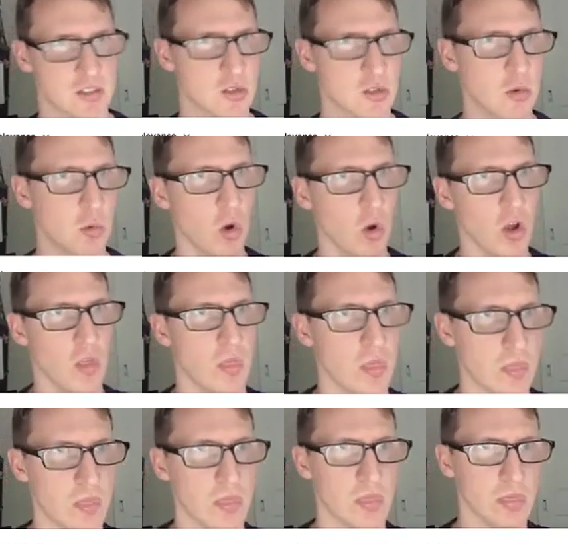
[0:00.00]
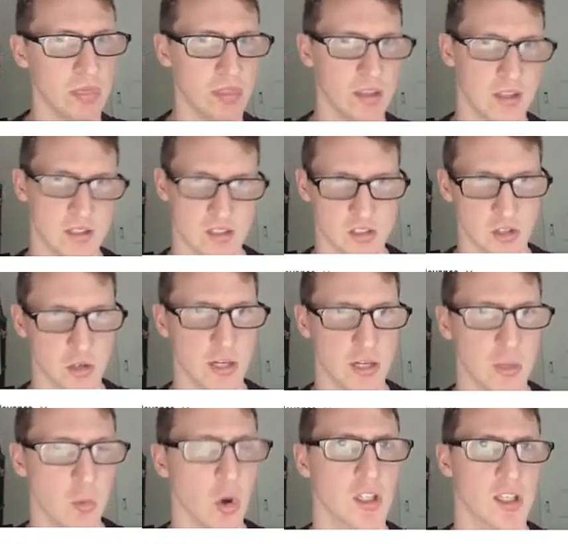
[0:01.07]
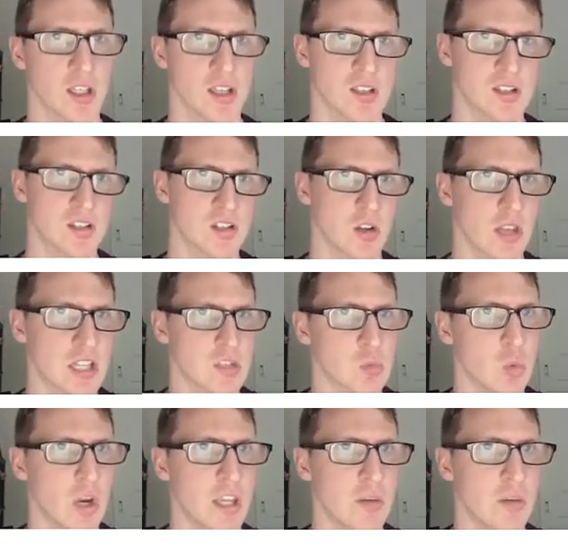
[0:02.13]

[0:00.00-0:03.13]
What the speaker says: to what that's already working. So that's why